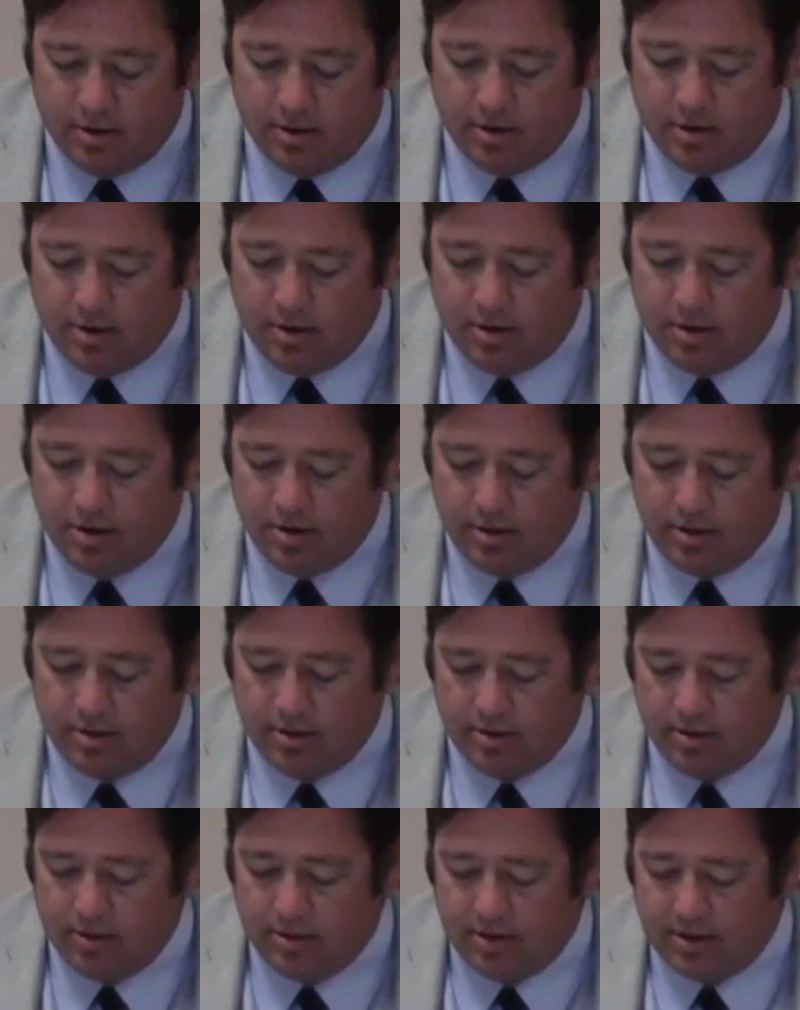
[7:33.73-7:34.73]
That's Howard.
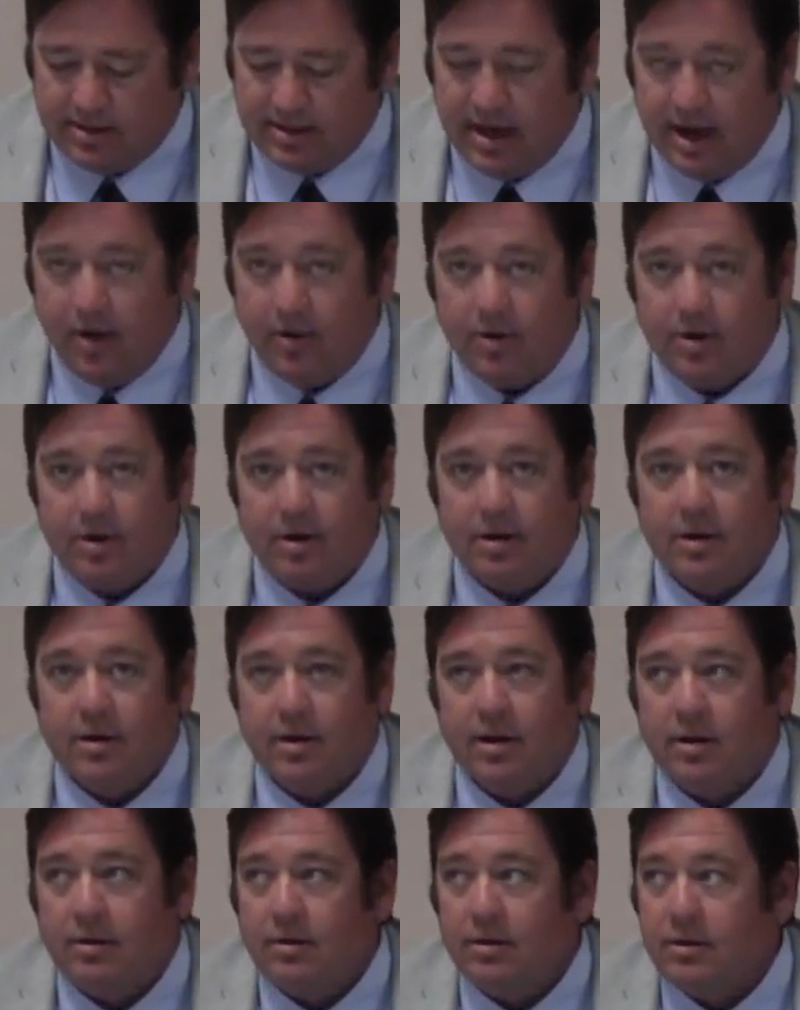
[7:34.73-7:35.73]
That's Howard.
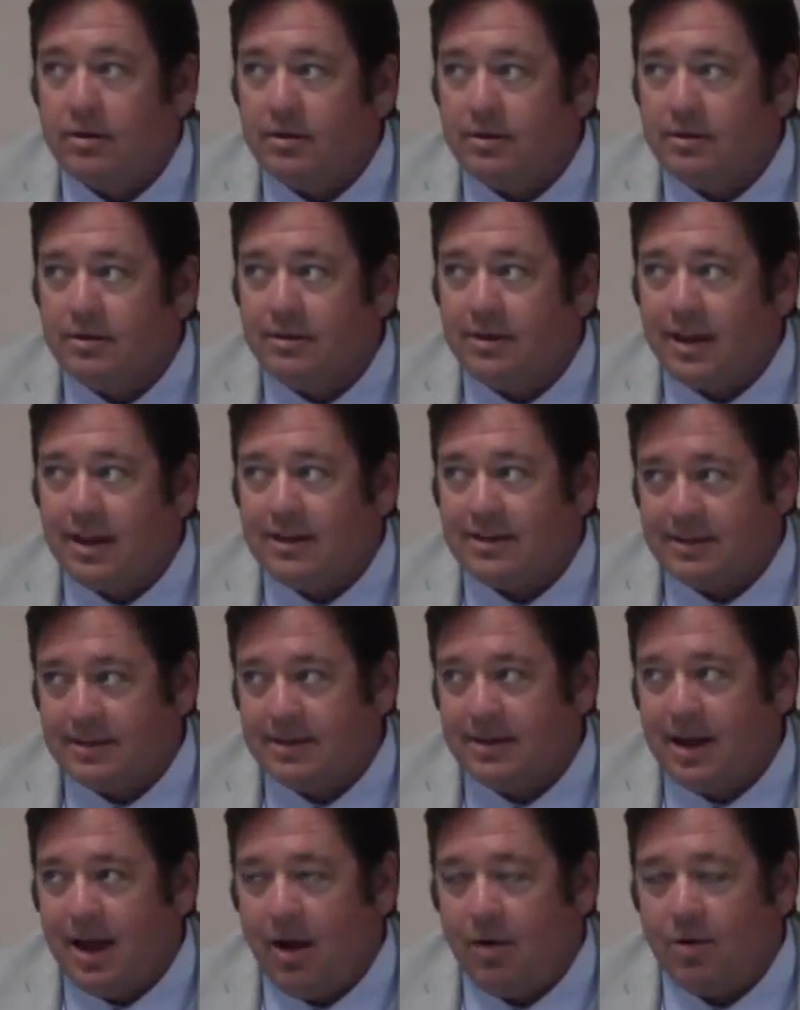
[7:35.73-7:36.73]
Yes,
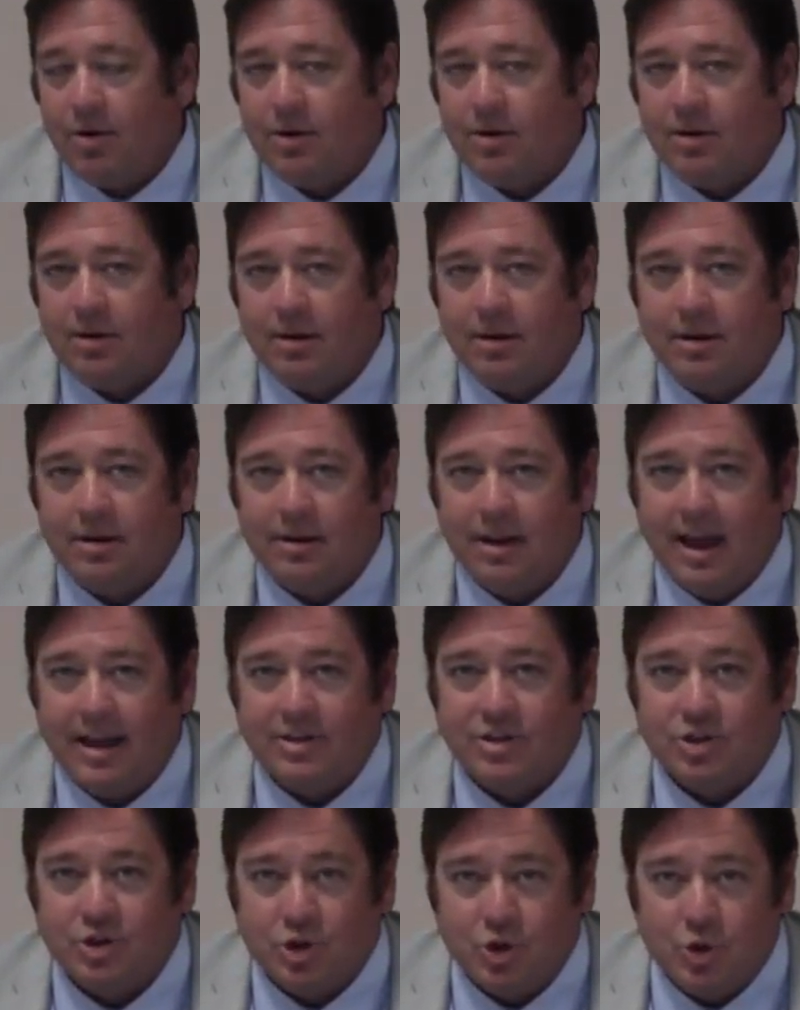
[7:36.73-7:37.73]
Howard uh,
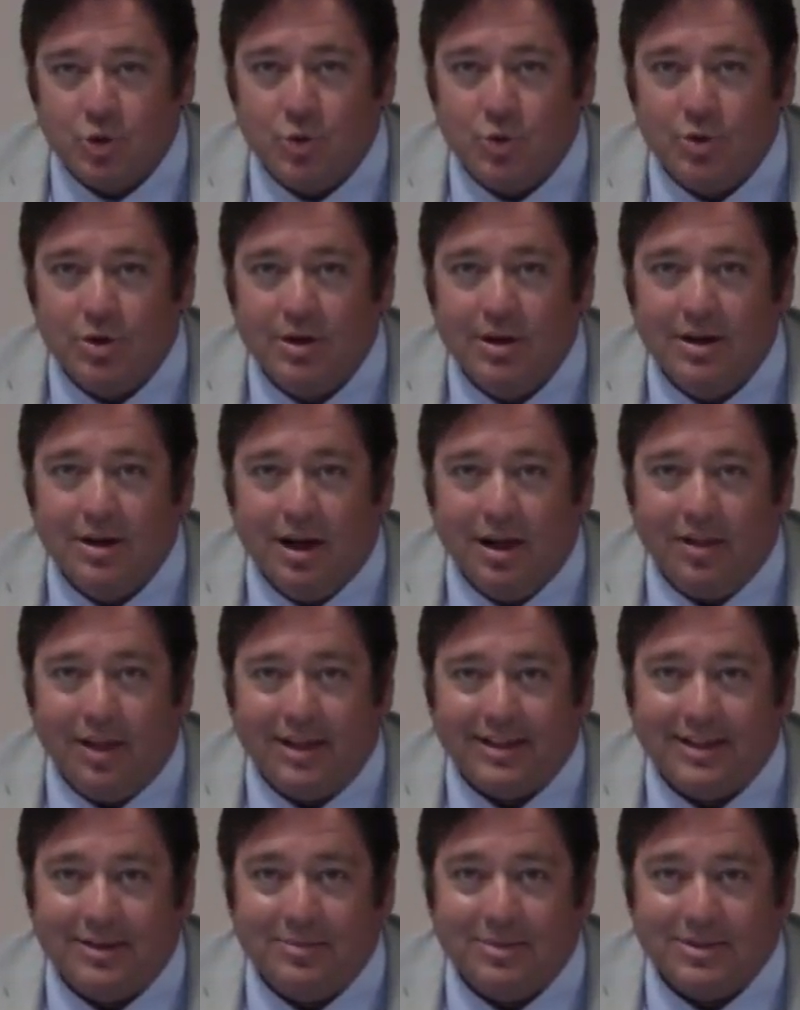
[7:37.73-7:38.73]
has two
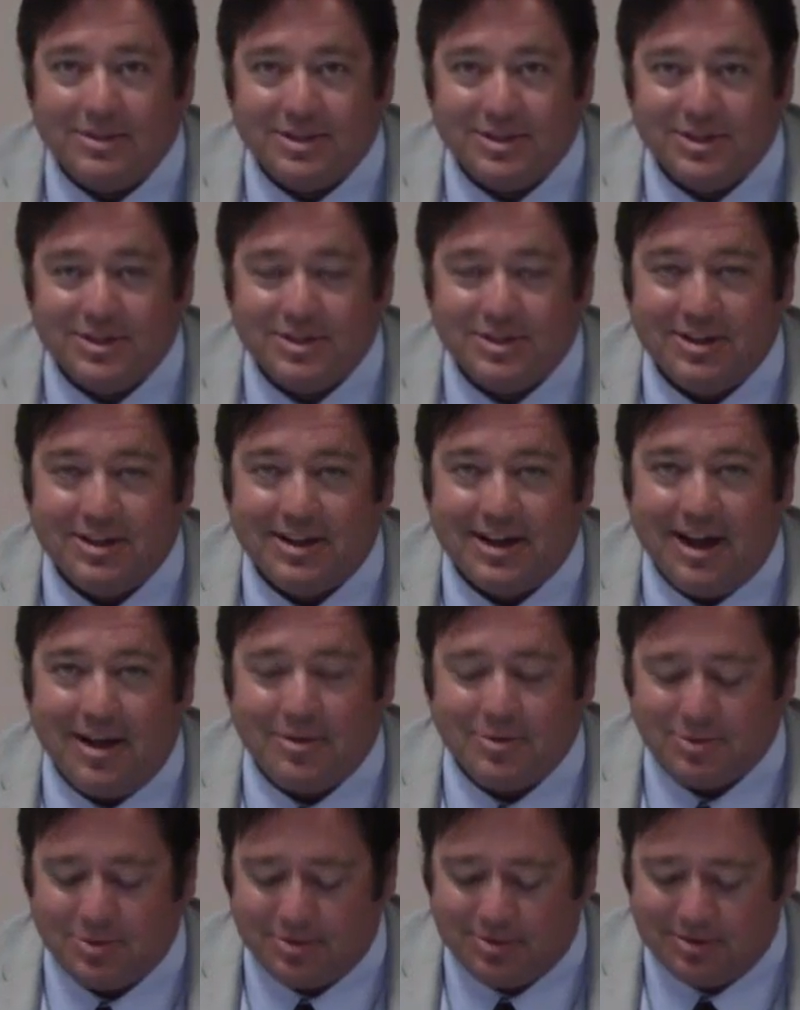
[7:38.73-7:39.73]
elected positions on the
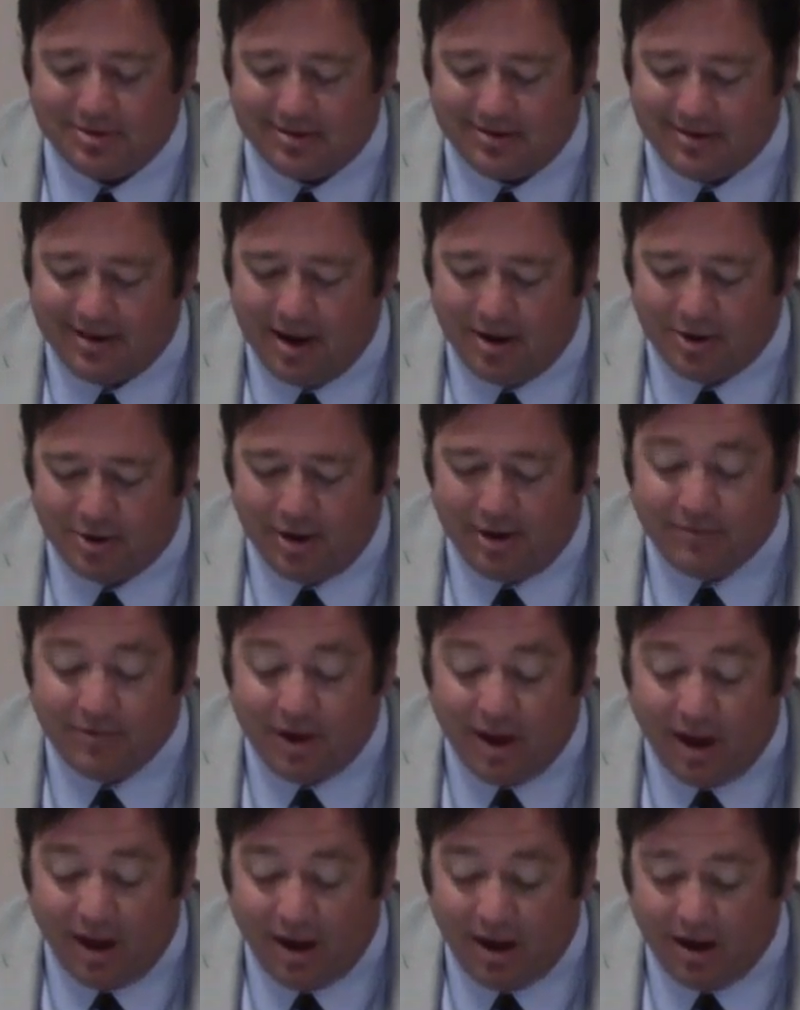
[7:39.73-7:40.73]
council, and now you'll have
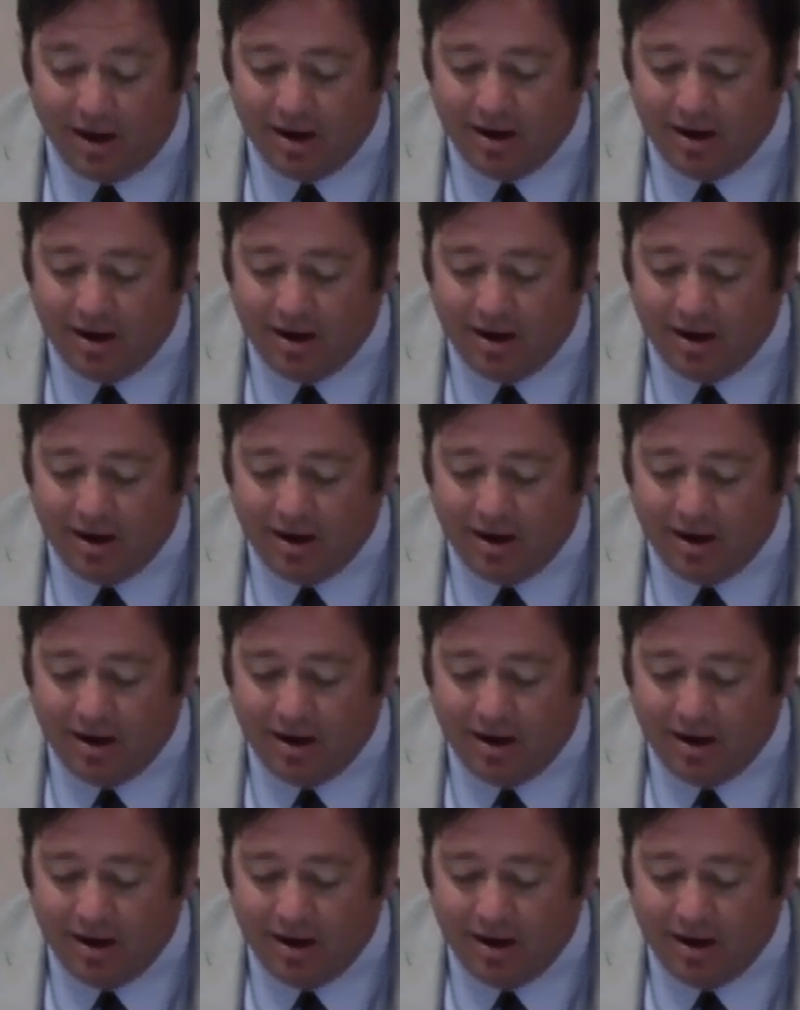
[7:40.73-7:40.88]
none.